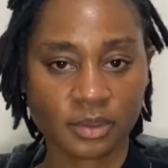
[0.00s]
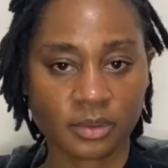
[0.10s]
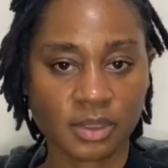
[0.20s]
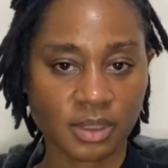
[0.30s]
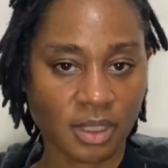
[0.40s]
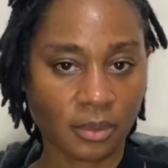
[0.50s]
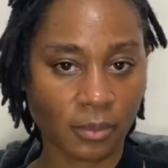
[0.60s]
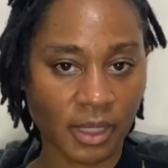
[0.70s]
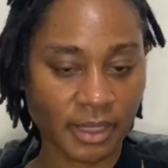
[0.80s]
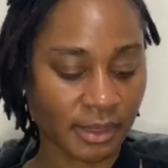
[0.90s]
This is how
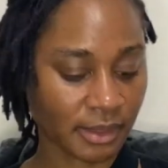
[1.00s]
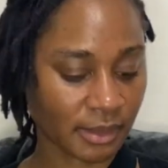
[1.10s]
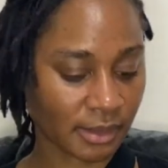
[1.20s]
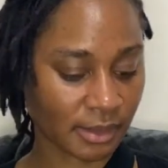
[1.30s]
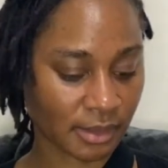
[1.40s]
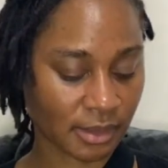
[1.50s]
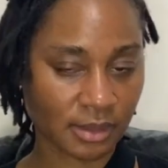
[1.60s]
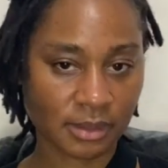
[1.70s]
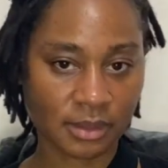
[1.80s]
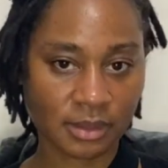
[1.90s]
wide it is.
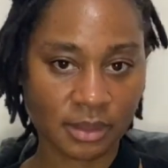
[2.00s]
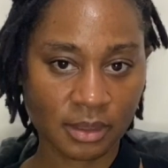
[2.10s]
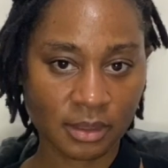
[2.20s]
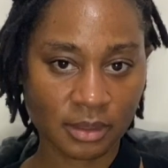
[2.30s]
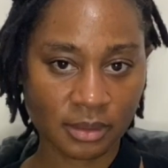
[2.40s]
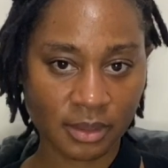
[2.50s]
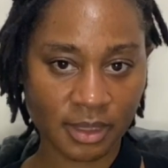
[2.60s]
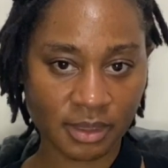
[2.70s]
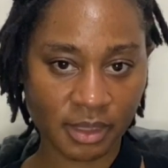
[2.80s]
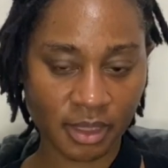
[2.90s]

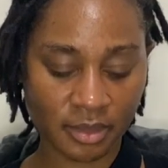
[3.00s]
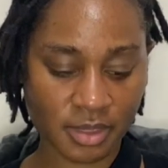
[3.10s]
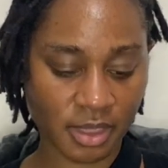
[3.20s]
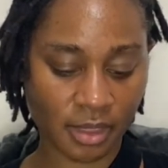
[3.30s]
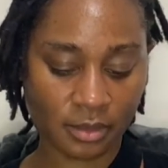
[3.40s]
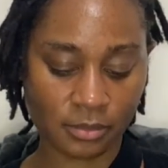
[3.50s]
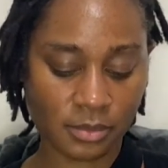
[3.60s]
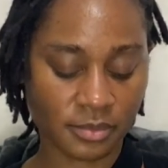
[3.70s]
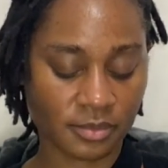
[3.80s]
It's Tierra J. Oof.